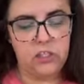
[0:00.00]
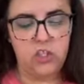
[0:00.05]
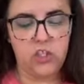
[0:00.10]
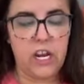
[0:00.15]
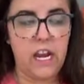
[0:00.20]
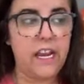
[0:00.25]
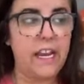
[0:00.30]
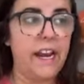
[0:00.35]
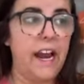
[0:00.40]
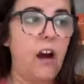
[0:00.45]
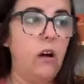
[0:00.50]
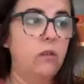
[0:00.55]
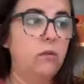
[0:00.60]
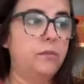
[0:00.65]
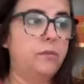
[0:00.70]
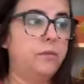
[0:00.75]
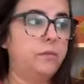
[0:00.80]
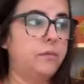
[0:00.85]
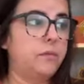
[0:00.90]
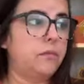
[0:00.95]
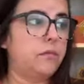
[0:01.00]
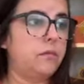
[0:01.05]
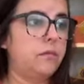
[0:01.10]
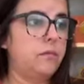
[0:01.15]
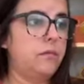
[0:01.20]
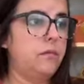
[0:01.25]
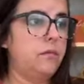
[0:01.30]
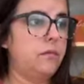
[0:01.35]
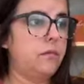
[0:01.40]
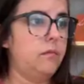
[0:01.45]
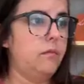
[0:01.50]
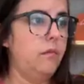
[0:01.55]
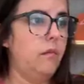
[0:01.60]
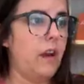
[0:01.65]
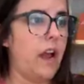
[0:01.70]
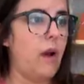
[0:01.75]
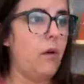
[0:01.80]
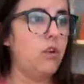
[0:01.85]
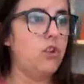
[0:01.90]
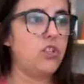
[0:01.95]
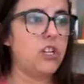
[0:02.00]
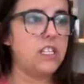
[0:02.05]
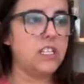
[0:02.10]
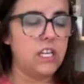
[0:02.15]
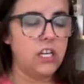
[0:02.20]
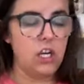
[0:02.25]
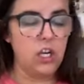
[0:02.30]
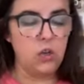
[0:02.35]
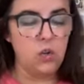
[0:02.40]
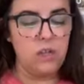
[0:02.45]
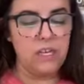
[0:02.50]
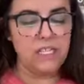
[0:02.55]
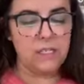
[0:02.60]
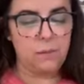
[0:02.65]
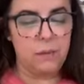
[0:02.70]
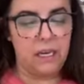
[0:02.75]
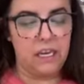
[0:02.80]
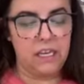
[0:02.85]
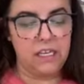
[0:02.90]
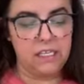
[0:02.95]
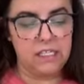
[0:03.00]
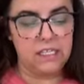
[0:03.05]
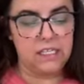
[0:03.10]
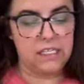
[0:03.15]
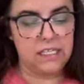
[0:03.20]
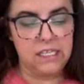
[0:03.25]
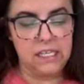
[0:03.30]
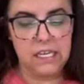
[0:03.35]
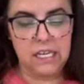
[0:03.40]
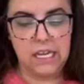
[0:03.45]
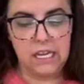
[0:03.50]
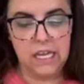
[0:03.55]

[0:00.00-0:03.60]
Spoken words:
Let's check it out. I was just gonna do this piece,